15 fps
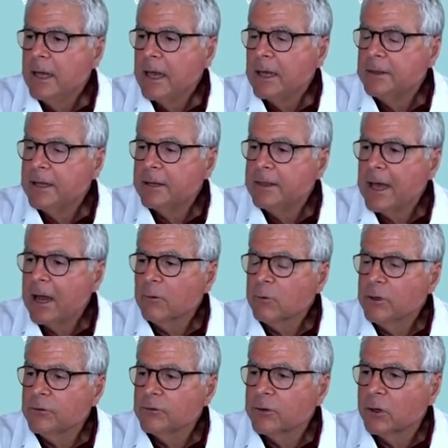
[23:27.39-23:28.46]
And then that
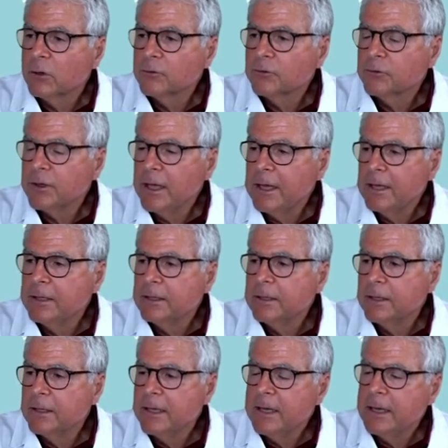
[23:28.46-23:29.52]
results
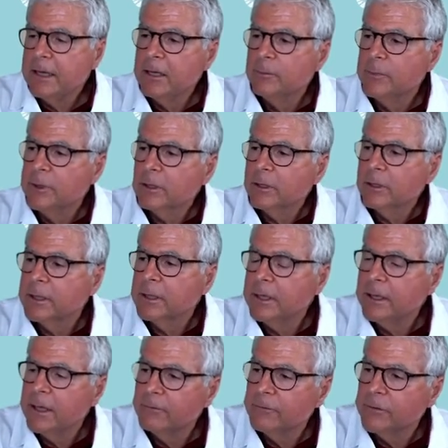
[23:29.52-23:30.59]
in the
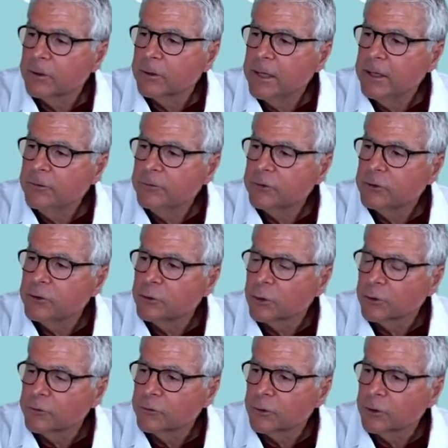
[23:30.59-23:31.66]
inability, if there is a
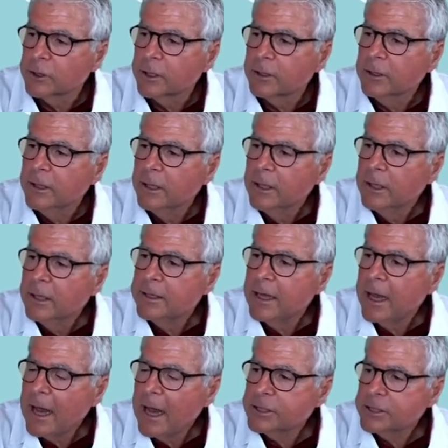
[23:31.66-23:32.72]
short circuit,
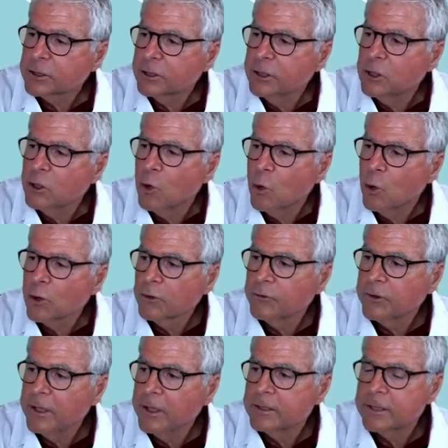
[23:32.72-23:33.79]
to actually course
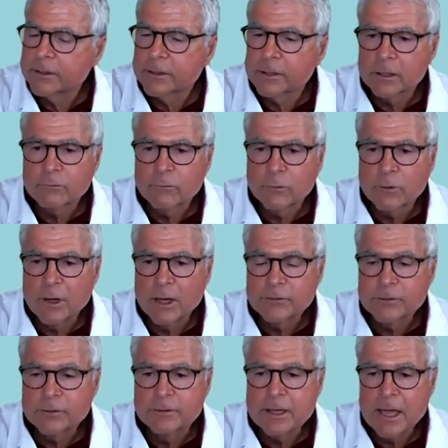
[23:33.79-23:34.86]
into the rest
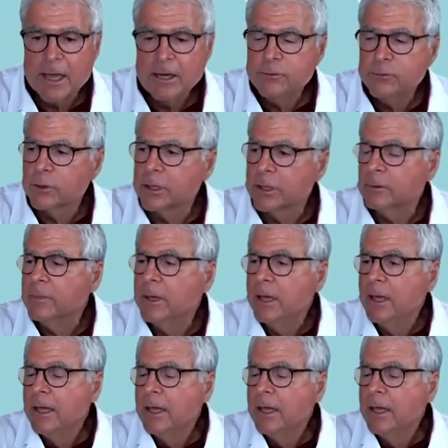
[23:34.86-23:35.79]
of the atrium.